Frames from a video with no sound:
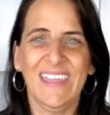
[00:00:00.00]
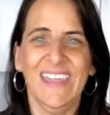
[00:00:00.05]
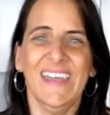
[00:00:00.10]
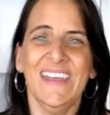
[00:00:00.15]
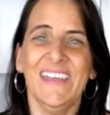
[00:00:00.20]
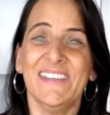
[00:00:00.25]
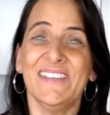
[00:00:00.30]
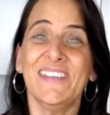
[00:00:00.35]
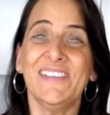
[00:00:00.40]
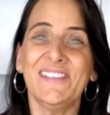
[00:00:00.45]

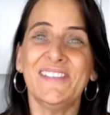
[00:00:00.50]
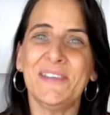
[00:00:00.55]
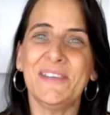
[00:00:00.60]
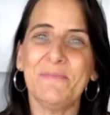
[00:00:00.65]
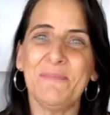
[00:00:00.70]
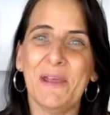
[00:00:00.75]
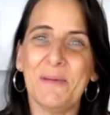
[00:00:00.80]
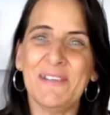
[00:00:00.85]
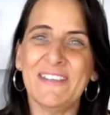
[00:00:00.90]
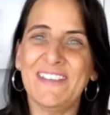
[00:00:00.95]
So tip
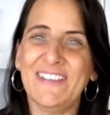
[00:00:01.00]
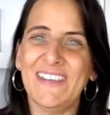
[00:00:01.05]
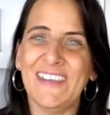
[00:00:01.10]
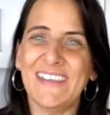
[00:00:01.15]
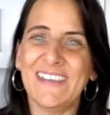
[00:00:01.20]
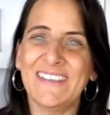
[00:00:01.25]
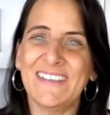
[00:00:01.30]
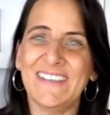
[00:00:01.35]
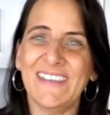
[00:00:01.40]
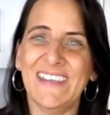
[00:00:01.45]
number
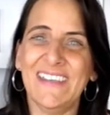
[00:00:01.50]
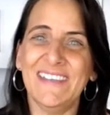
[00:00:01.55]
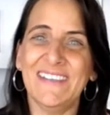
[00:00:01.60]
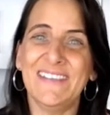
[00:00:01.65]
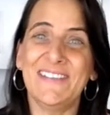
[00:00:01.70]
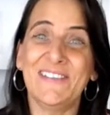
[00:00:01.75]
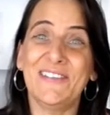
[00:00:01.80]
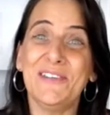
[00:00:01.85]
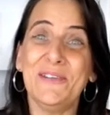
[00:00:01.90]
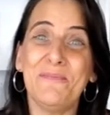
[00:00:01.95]
6 is
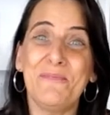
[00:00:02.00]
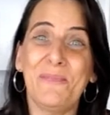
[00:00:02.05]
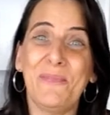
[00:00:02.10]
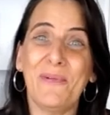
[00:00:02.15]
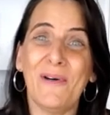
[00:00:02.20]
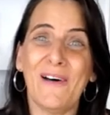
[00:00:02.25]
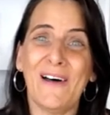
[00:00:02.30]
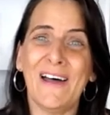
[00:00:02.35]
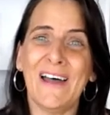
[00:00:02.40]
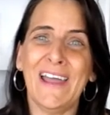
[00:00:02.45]
to
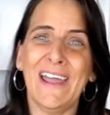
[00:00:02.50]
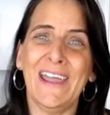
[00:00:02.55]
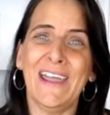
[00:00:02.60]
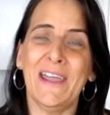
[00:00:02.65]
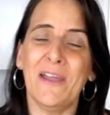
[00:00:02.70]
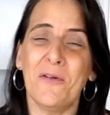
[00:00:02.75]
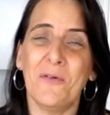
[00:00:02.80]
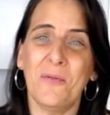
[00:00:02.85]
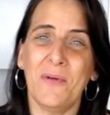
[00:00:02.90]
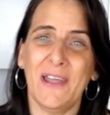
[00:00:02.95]

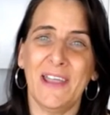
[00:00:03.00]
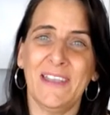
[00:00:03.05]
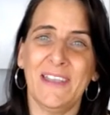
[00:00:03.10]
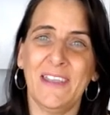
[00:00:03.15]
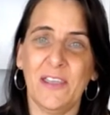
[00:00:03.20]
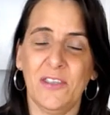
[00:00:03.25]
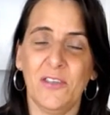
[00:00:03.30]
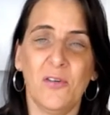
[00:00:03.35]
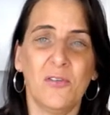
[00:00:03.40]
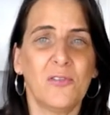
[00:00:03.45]
buy
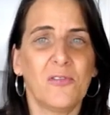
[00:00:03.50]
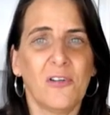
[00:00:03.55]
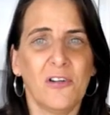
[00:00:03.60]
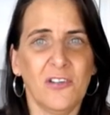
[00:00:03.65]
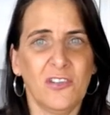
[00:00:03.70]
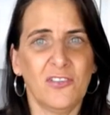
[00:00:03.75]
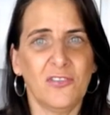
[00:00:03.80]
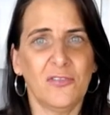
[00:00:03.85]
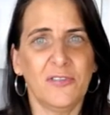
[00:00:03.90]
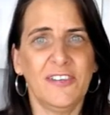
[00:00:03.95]
when your
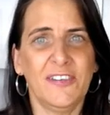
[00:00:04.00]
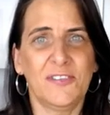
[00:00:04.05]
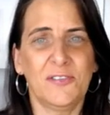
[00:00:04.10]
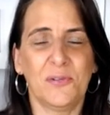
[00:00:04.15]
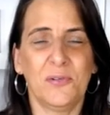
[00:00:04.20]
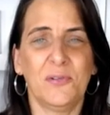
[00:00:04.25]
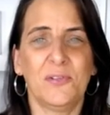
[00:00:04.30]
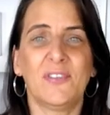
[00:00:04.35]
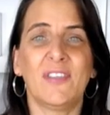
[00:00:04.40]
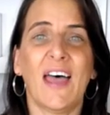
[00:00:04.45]
grocery
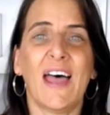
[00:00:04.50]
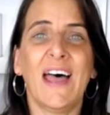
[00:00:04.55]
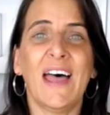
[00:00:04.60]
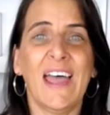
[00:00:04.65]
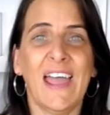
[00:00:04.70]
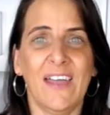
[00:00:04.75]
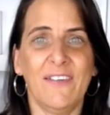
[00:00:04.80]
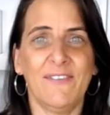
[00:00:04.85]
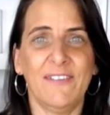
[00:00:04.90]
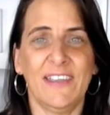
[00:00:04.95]
stores are
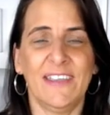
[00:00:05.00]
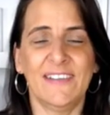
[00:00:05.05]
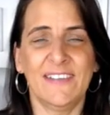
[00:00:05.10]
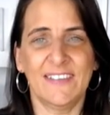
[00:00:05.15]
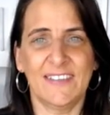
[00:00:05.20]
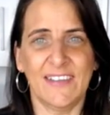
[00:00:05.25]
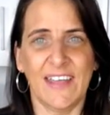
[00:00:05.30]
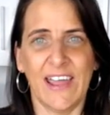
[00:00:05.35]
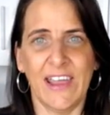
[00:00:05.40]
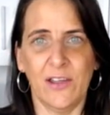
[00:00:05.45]
having
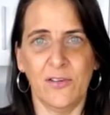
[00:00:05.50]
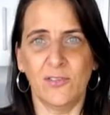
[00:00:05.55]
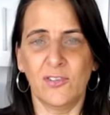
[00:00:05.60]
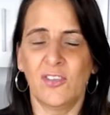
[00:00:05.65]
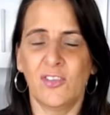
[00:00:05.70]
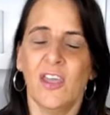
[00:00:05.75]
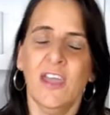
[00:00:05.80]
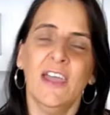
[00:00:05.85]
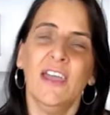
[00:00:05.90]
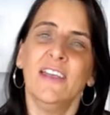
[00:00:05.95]
sales.